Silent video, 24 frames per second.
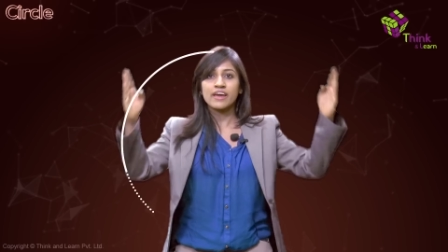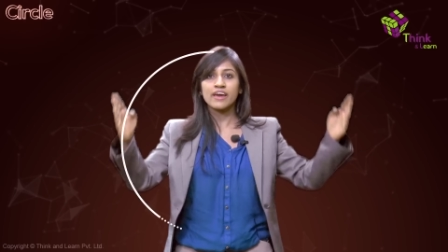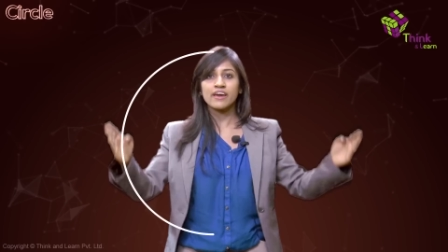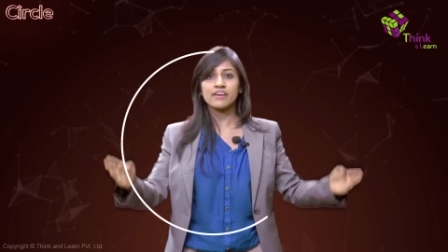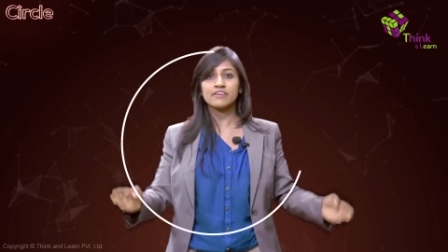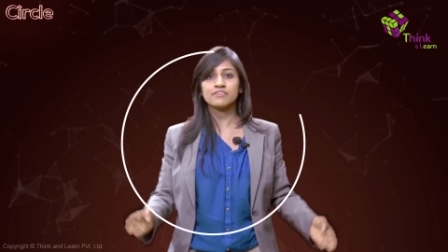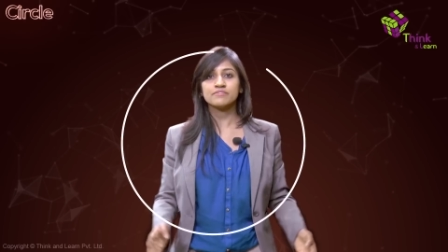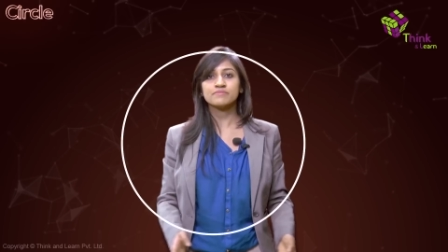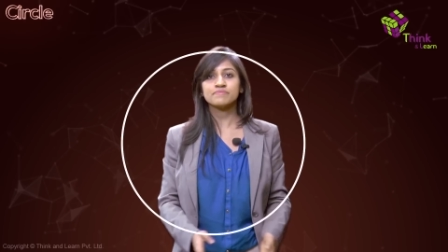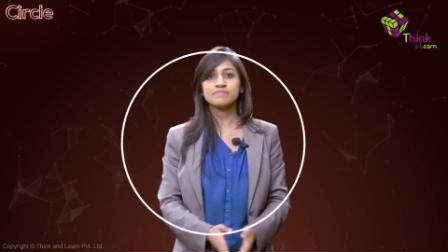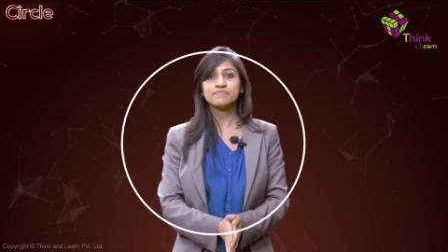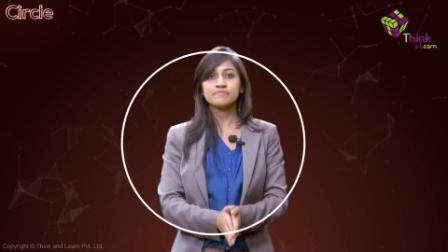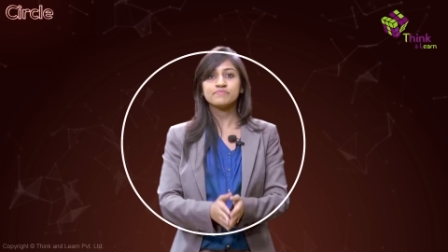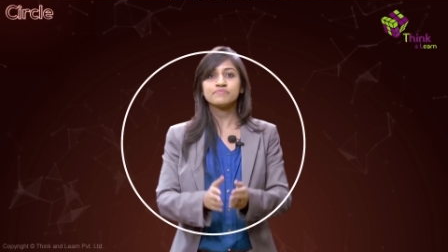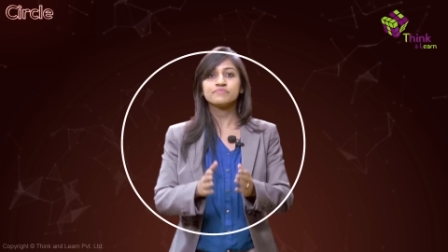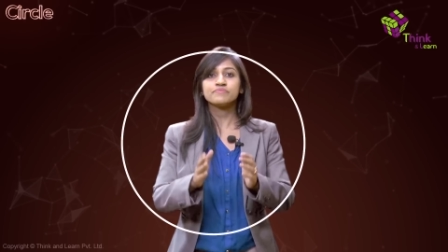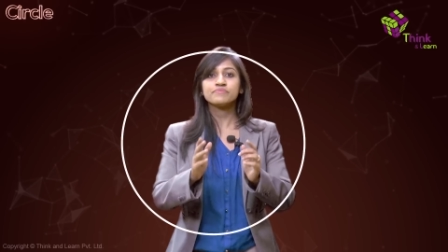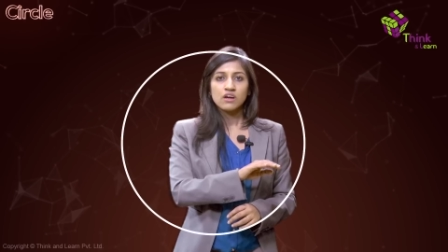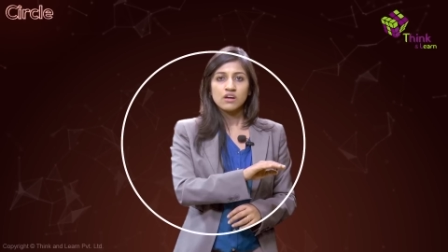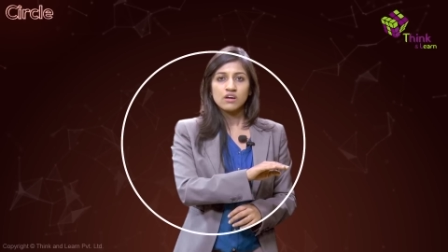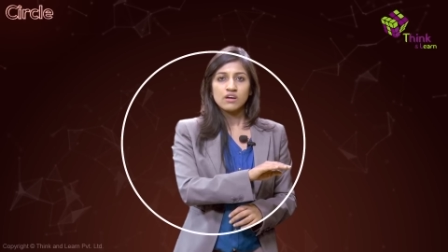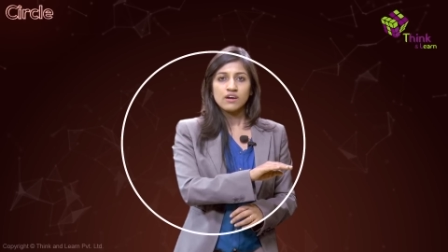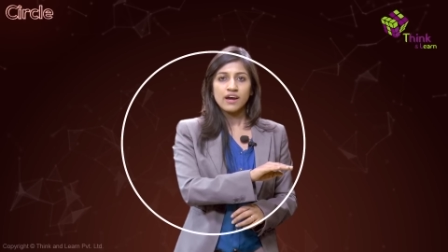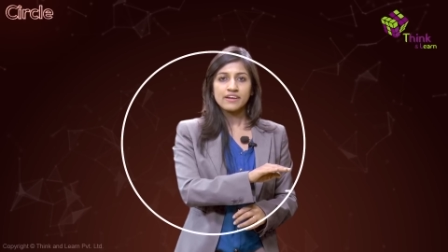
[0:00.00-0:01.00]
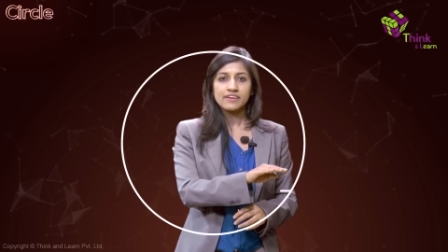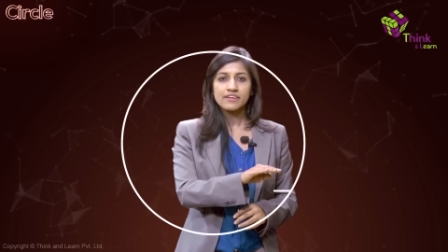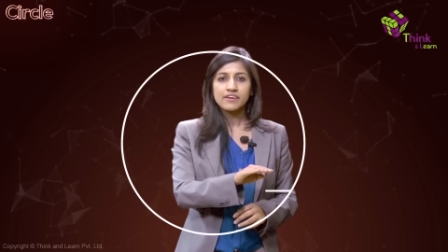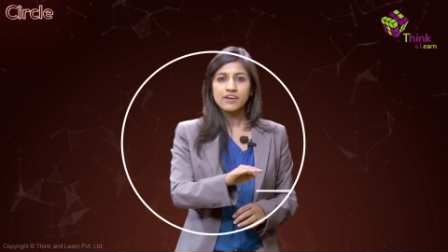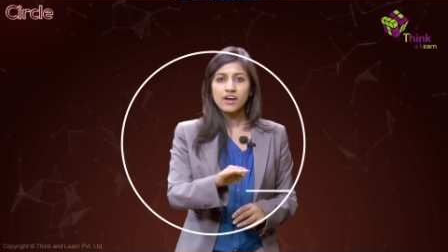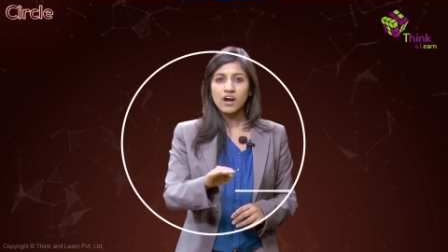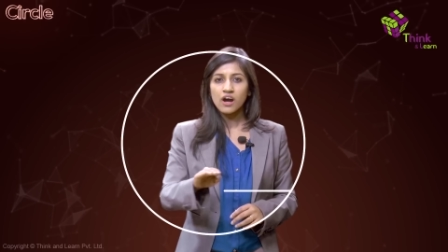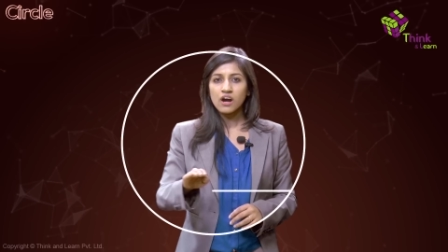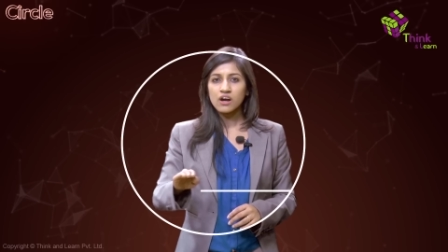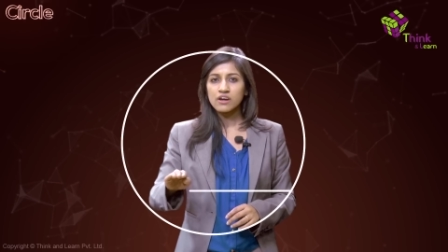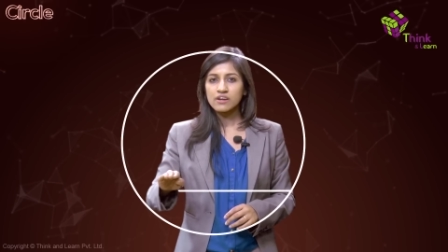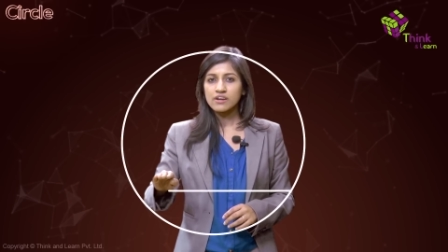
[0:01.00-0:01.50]
again. And
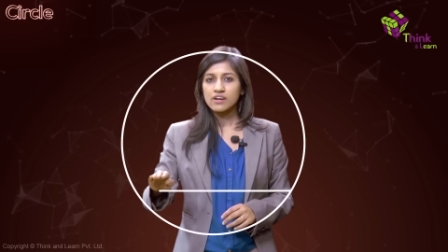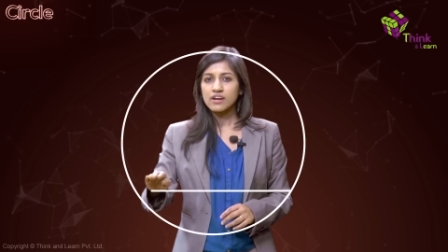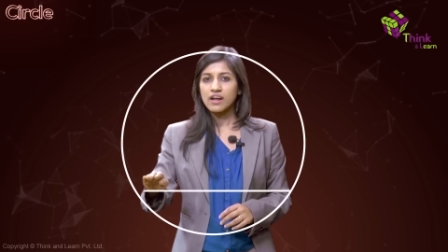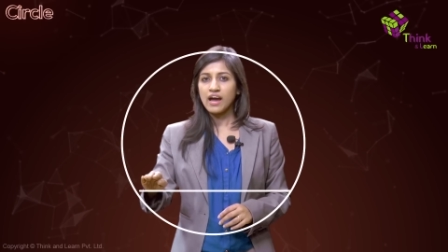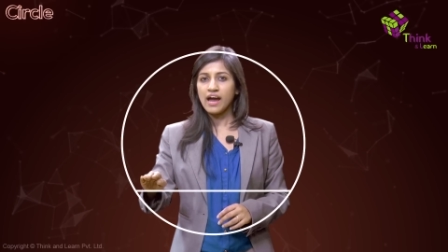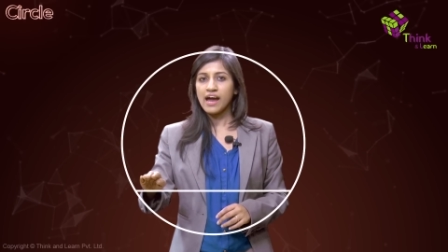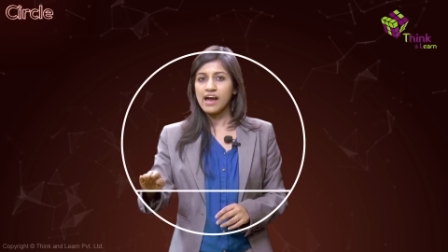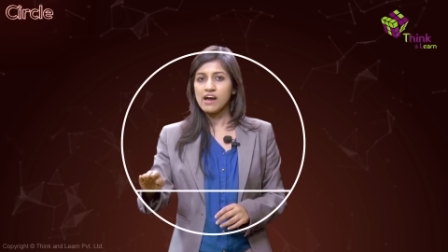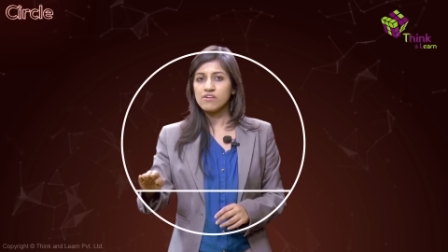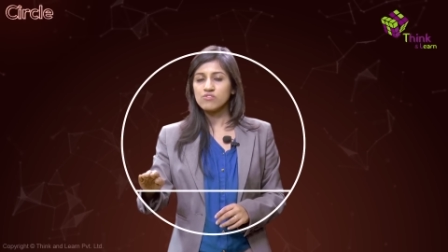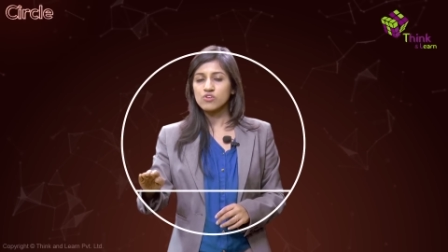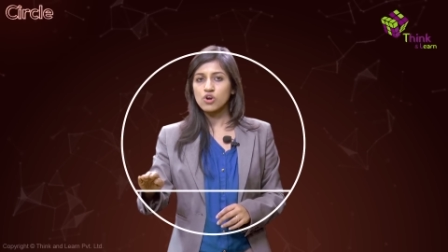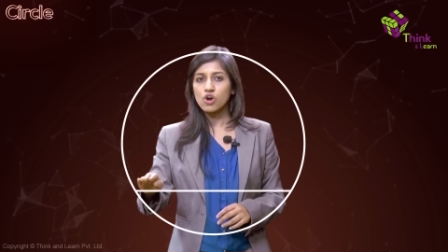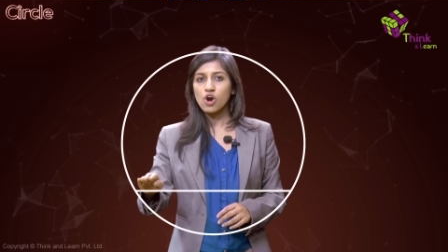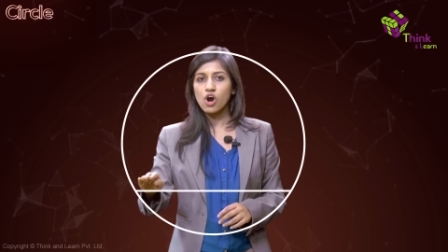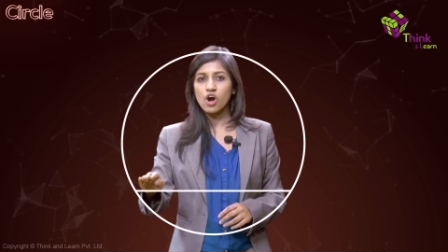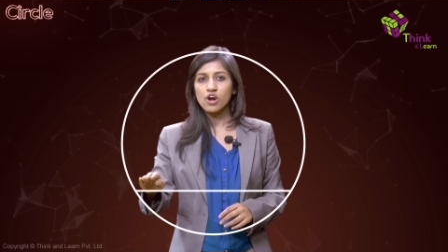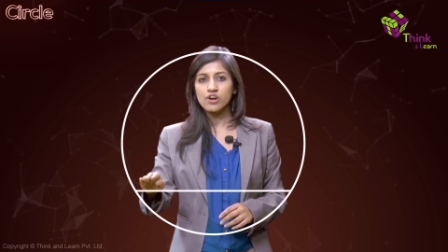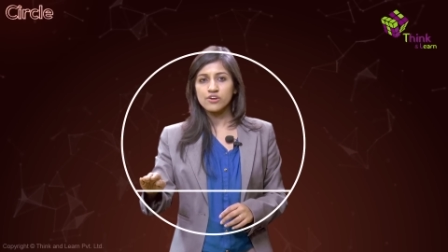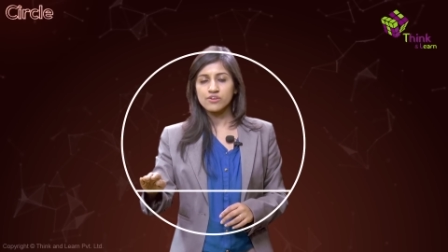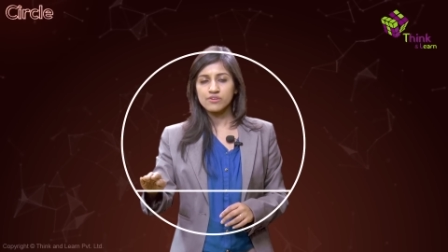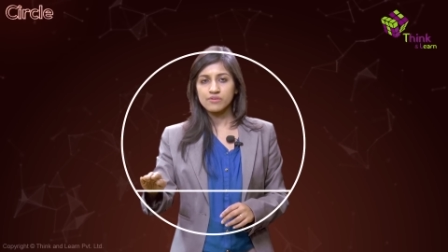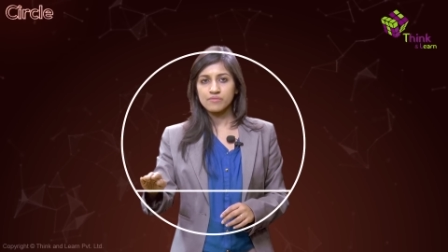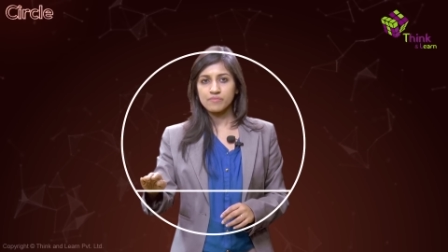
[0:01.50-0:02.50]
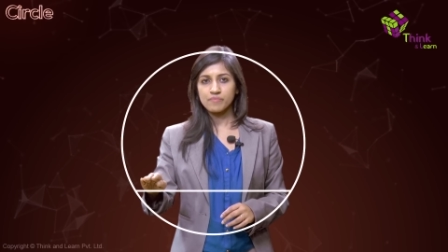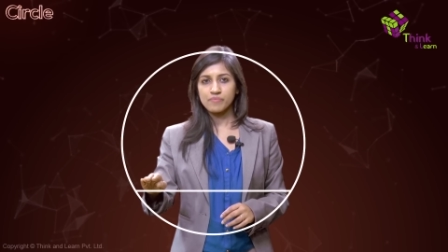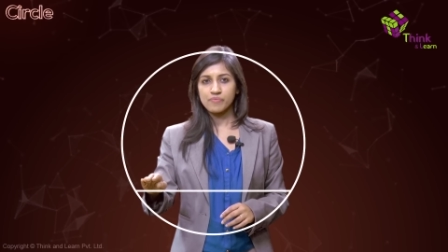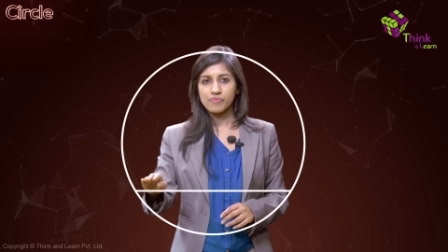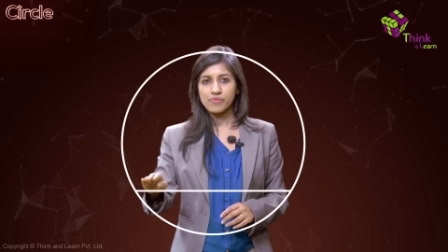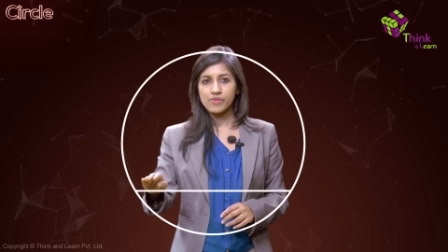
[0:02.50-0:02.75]
here I have a chord